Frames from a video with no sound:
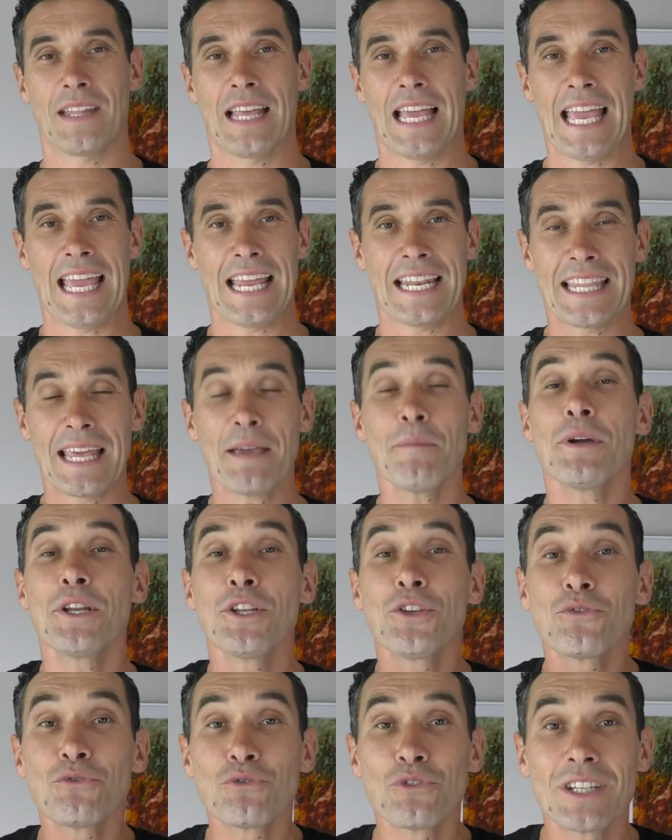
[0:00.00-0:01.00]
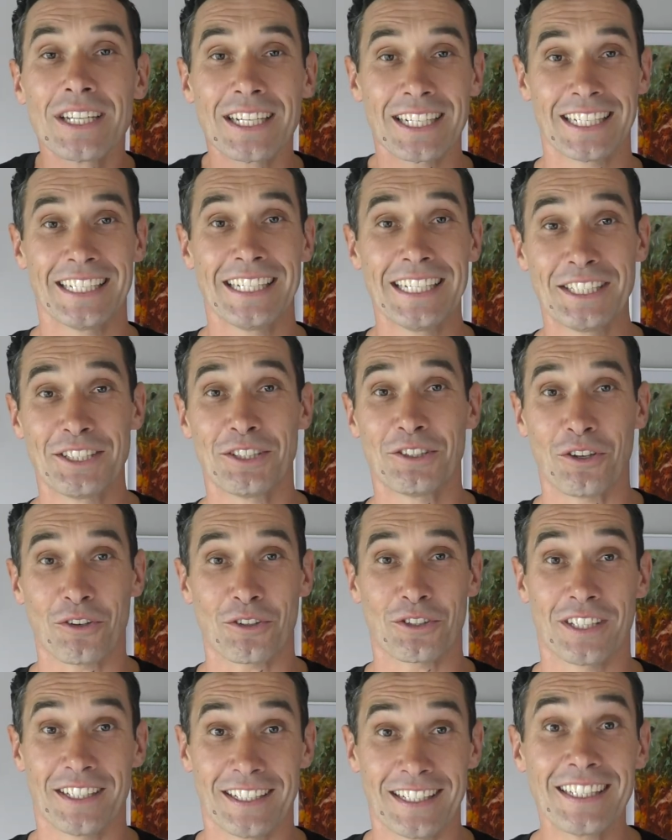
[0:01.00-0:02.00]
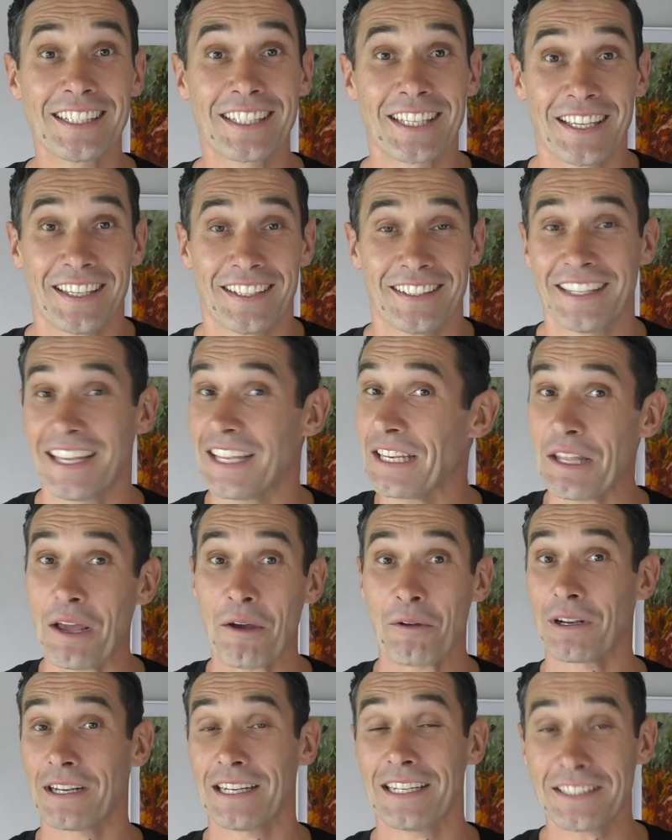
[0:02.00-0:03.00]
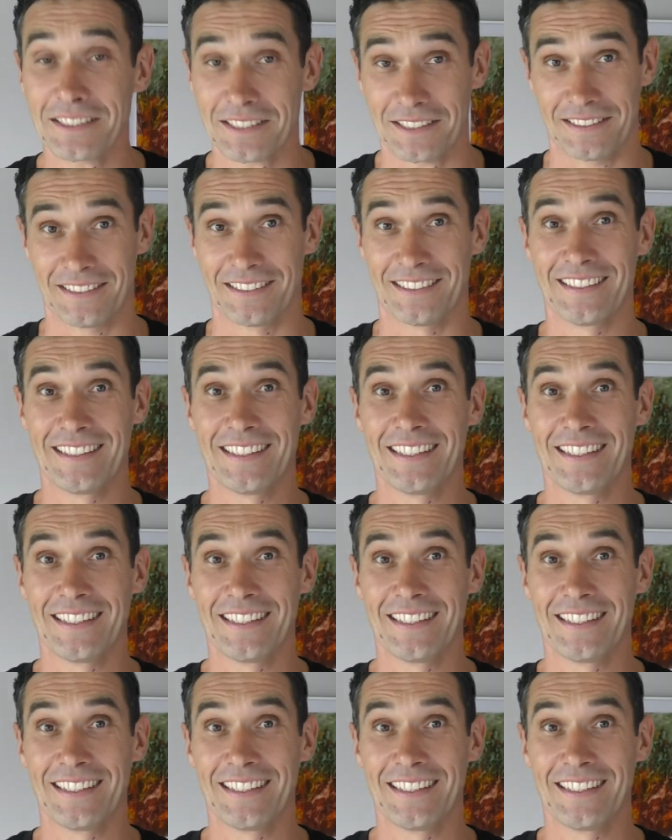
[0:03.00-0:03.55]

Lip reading: And then when you really need your dog to listen, they don't listen.